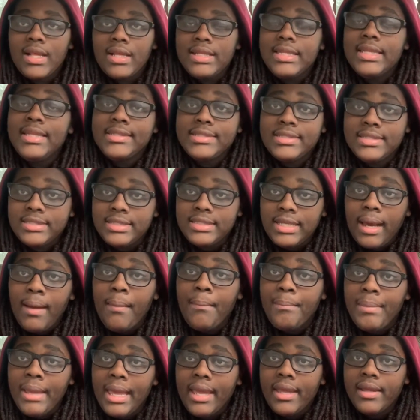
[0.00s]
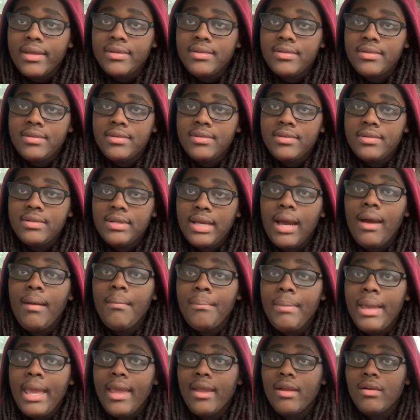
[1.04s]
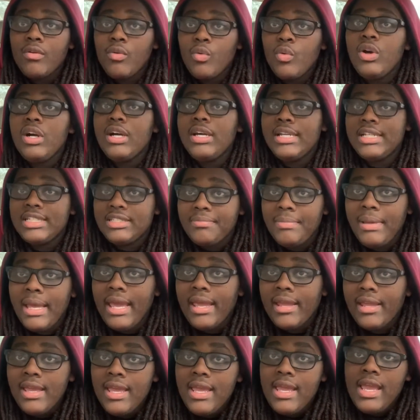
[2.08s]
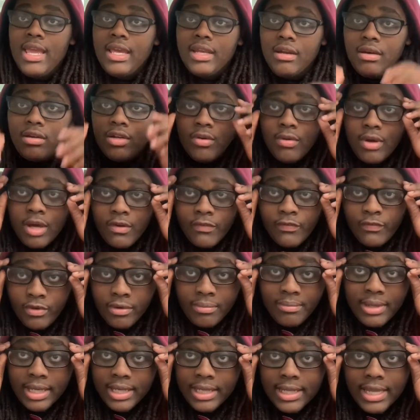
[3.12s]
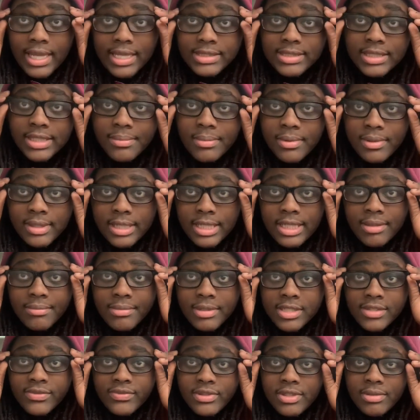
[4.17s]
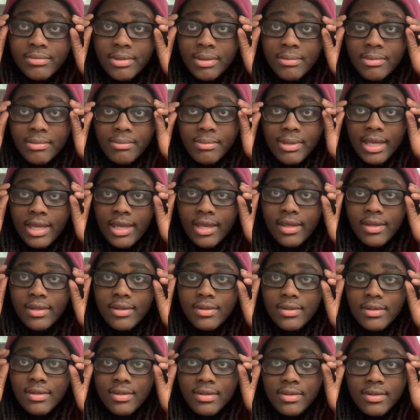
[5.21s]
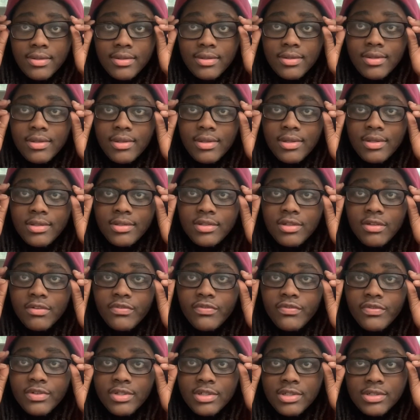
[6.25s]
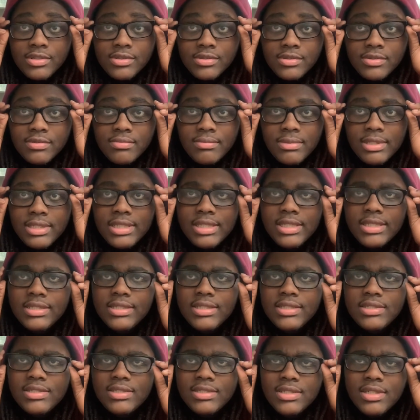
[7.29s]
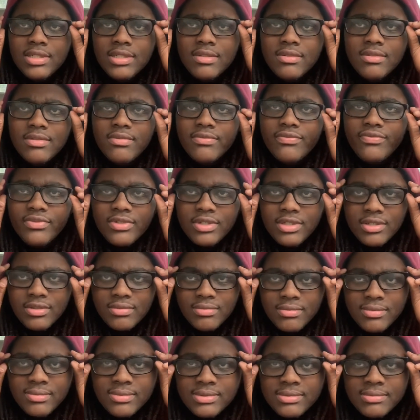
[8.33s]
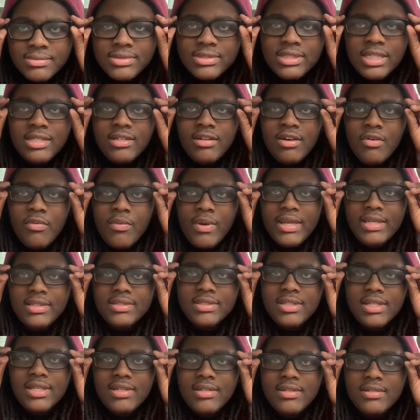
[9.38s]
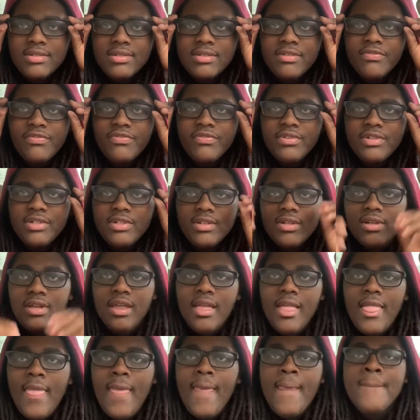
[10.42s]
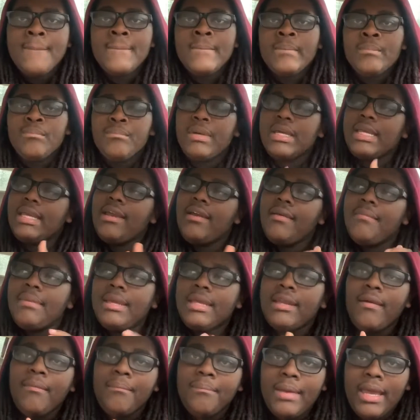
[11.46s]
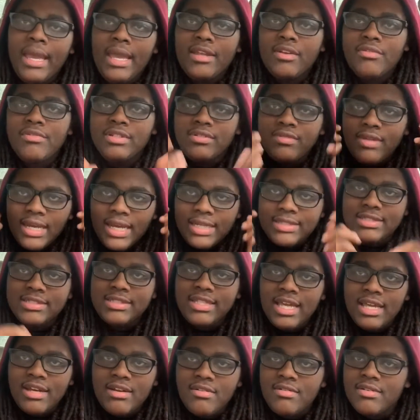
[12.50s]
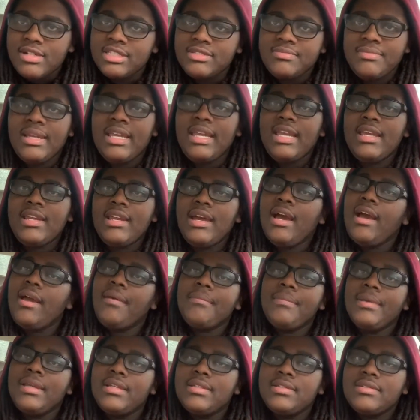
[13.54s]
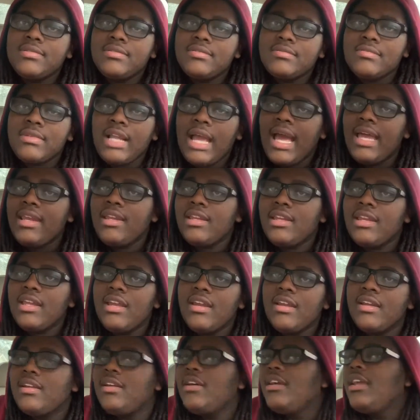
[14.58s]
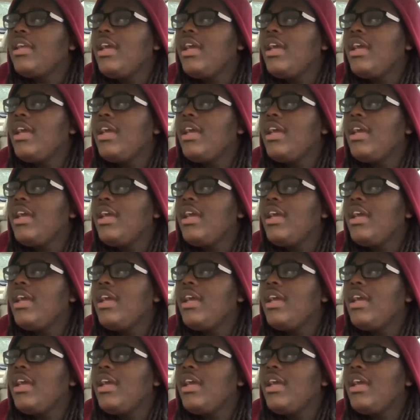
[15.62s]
Listen, I'm back. I'm back. One is back. I don't know why the fuck my glass keep on leaning, but it's finna make me mad. The fuck? And look at this shit. The fuck? Ain't no weight scale. The fuck? But yeah, man, I'm back. The reason why I got this hat on because my head a hot mess. I need a haircut.